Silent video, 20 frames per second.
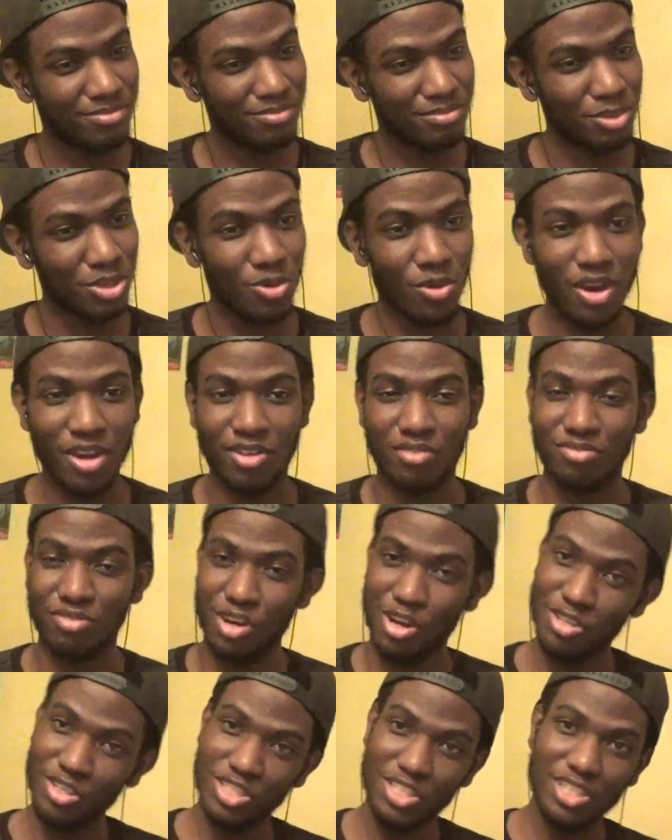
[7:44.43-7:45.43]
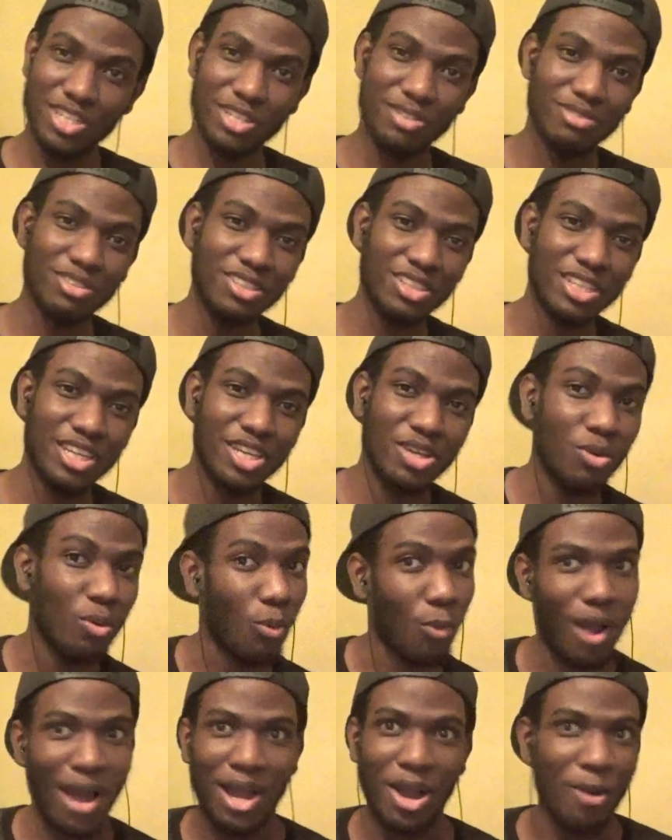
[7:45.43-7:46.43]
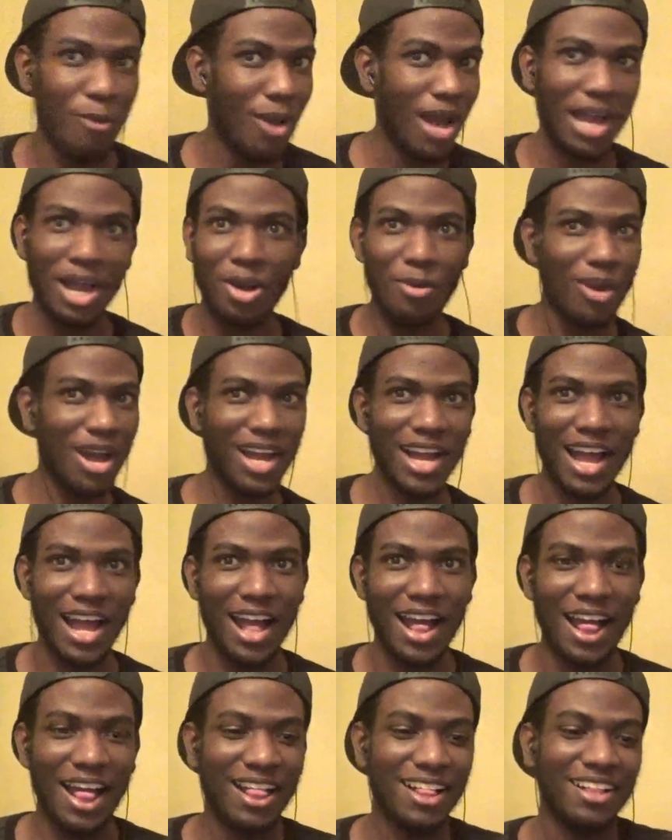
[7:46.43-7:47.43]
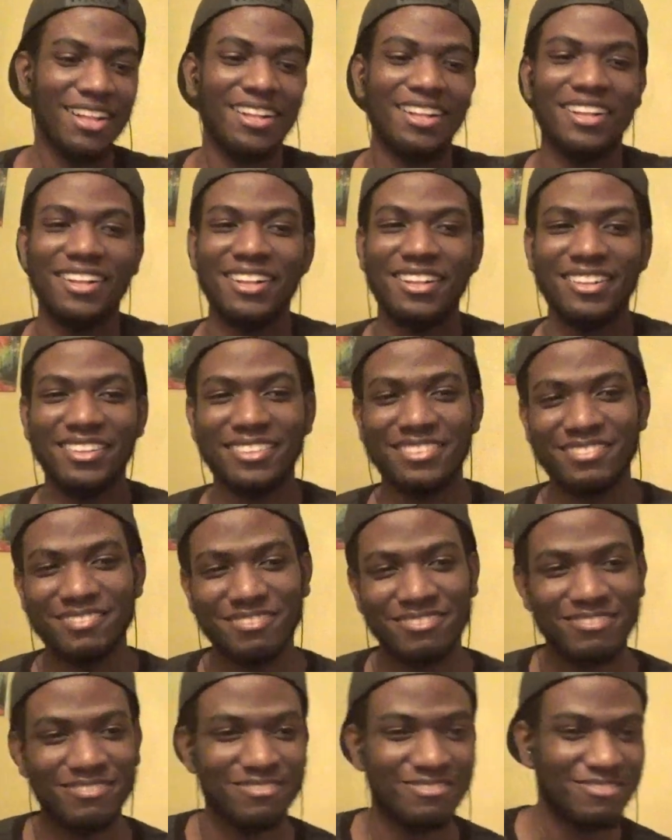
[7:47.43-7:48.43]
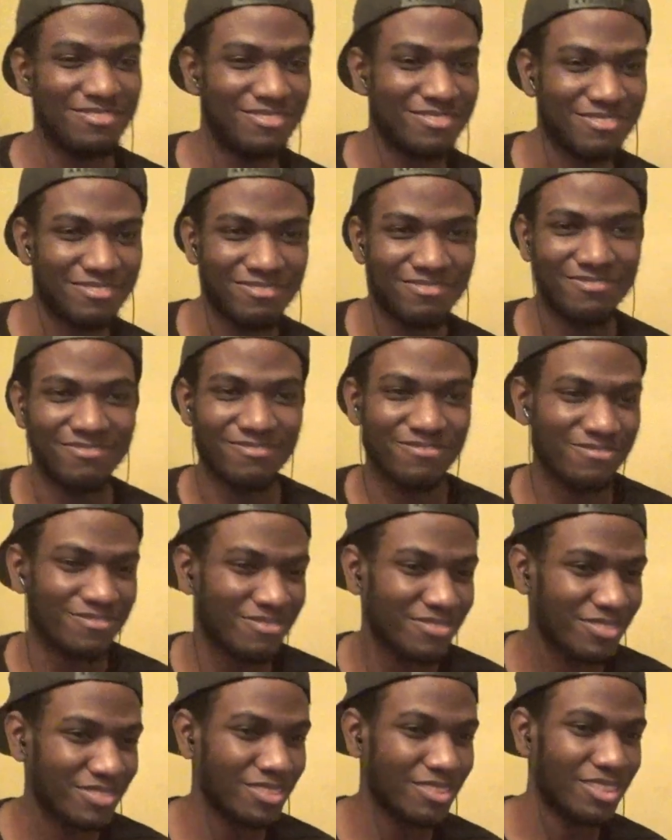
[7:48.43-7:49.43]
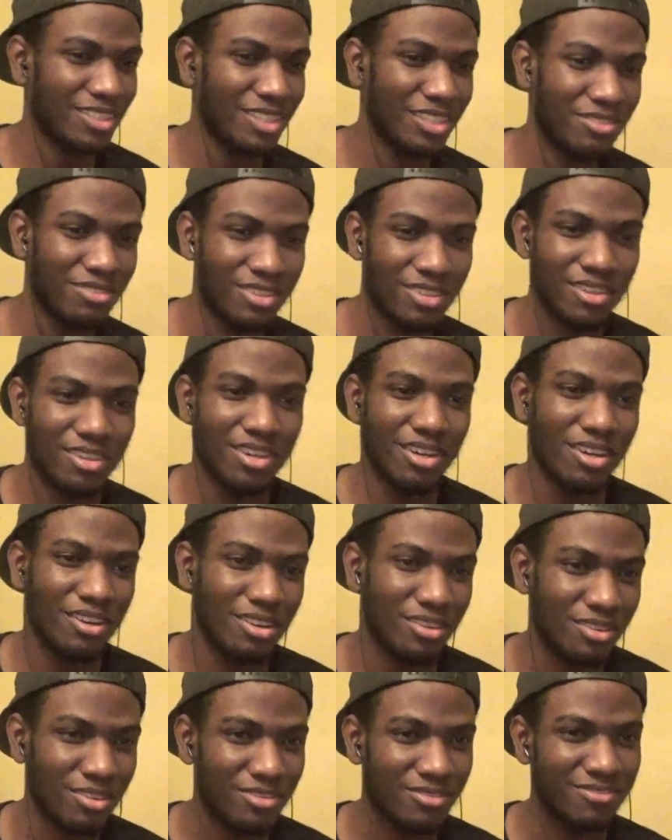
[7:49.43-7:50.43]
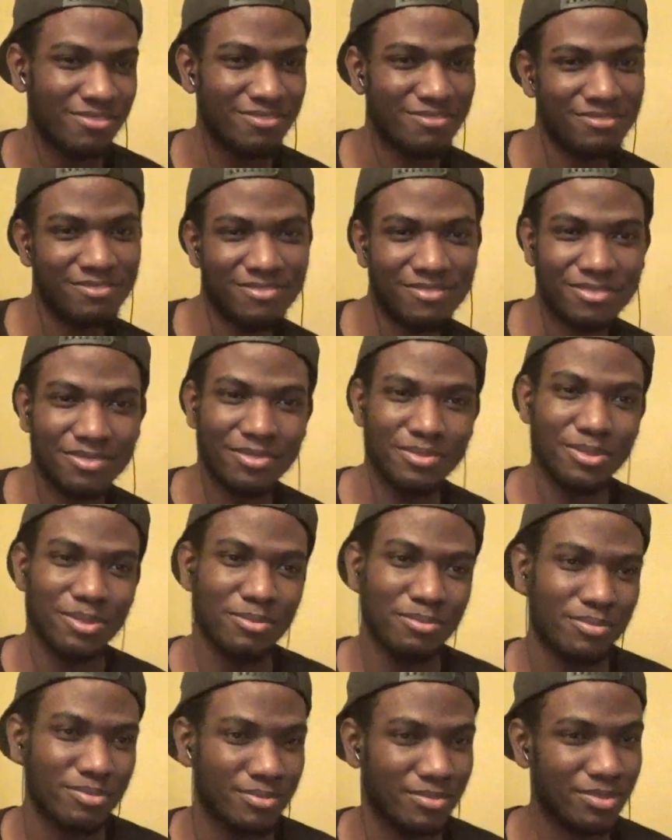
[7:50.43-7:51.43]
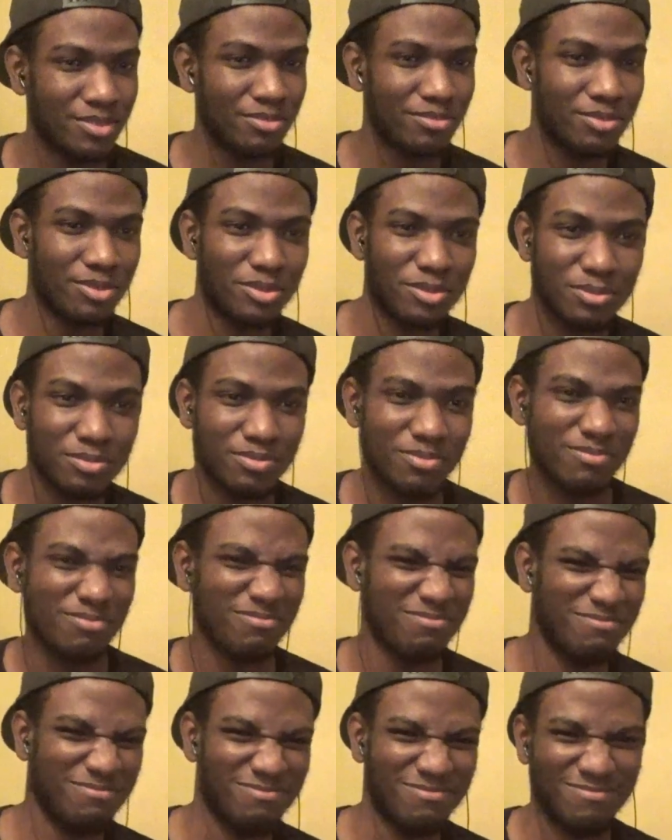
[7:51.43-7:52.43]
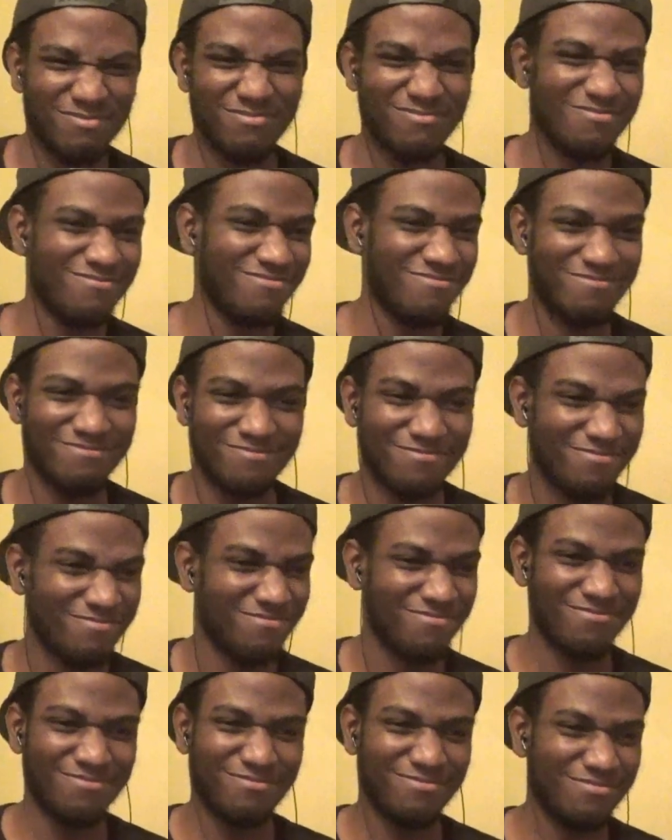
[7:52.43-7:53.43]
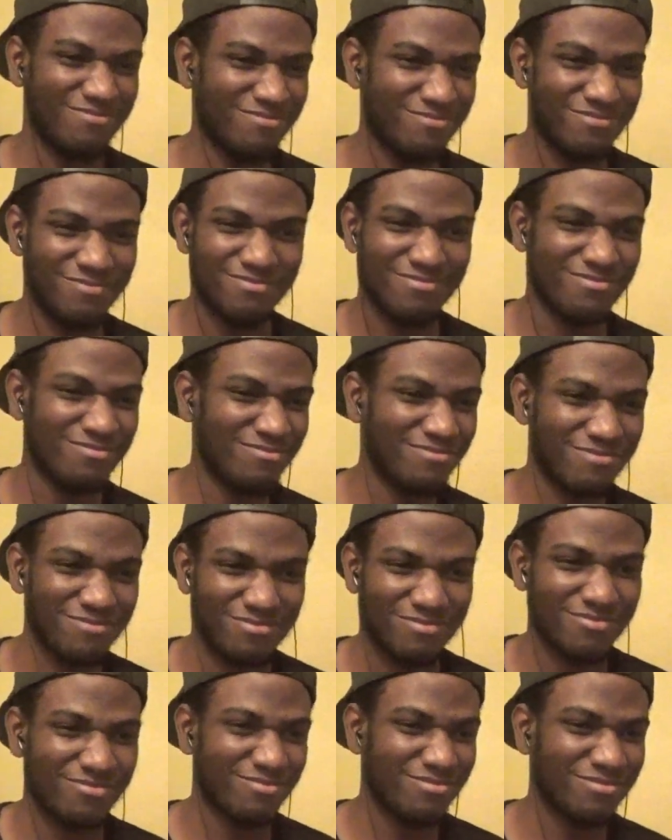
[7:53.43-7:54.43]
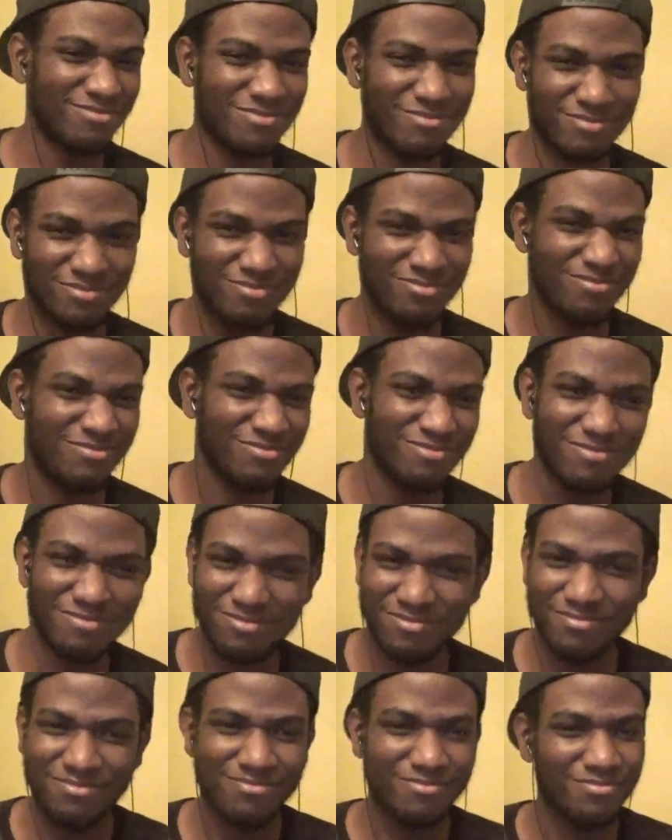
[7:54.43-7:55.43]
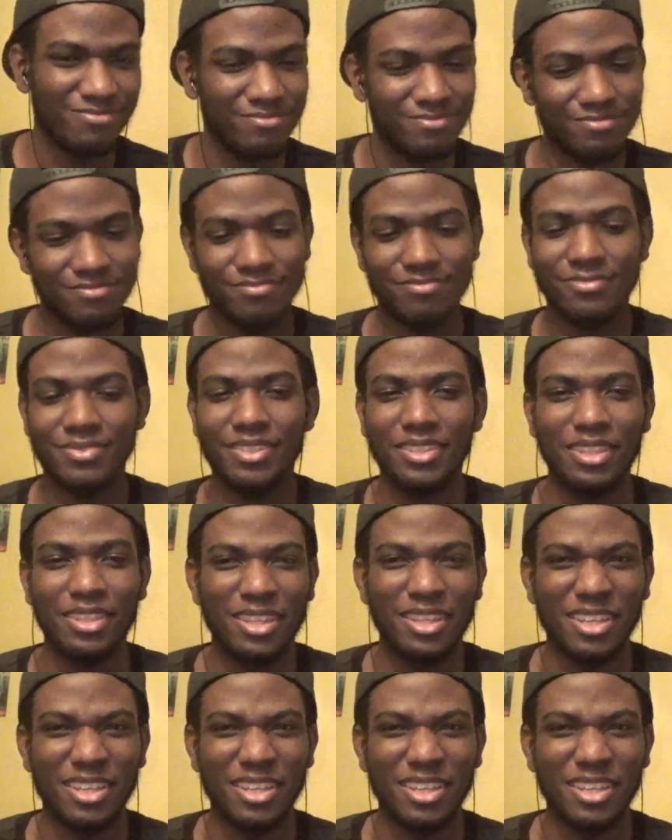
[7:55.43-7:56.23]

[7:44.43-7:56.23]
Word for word: McGwire Fozzy now? Okay. Waka waka waka. Uh, Things are dried up, I could get it guffaw. Ain't nobody broke the dope for flow control, and I host the show till they know for sure. I got jokes though. Hey, what do they call a bear who.